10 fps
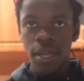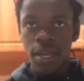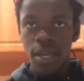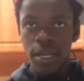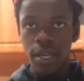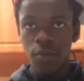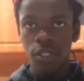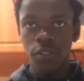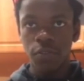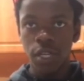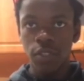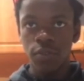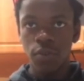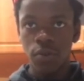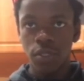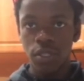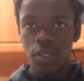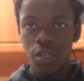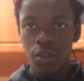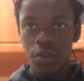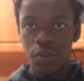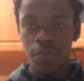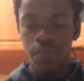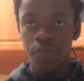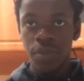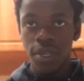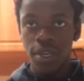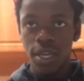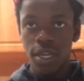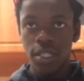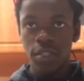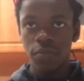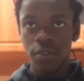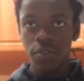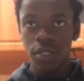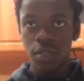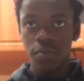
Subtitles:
Now we shall fast forward to the year 1815.